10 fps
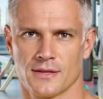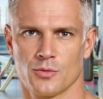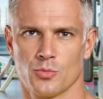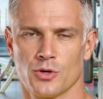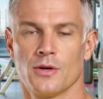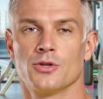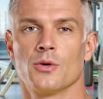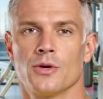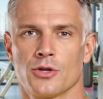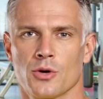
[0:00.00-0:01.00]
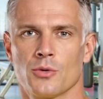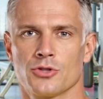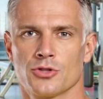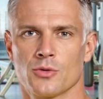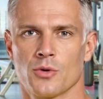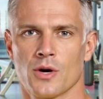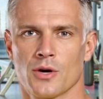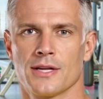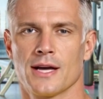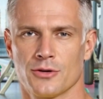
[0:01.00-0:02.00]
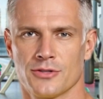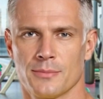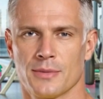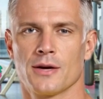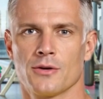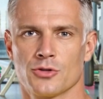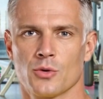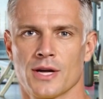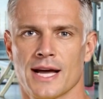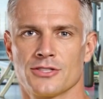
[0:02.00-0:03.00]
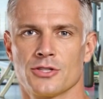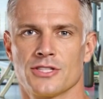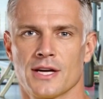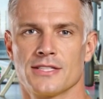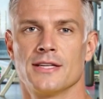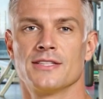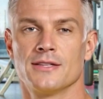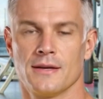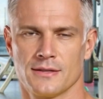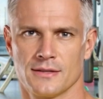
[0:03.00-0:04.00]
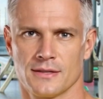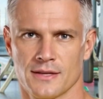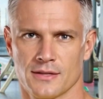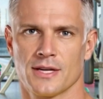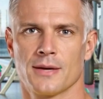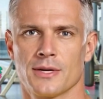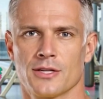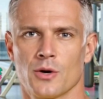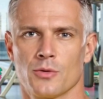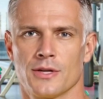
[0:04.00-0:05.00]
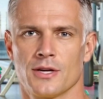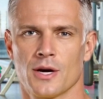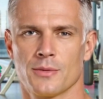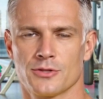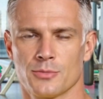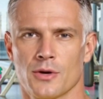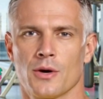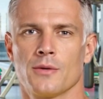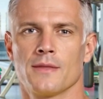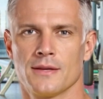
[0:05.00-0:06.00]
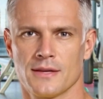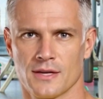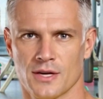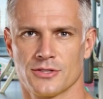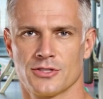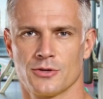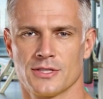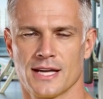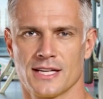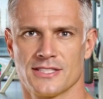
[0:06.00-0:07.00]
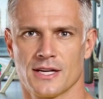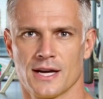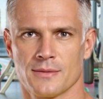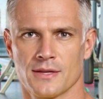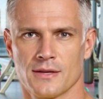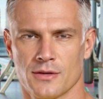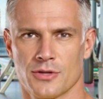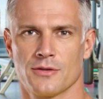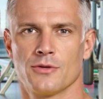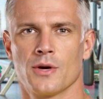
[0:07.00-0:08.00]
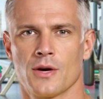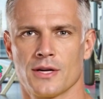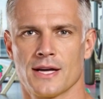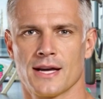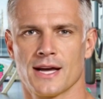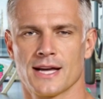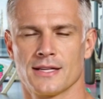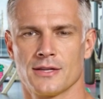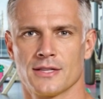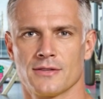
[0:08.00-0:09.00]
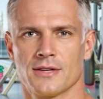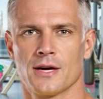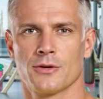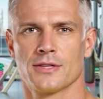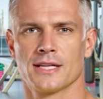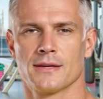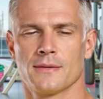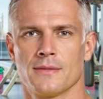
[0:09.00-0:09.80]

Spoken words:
What are your go-to heart-healthy meals or exercises? Let me know in the comments below. Until the next time, live long and live healthy.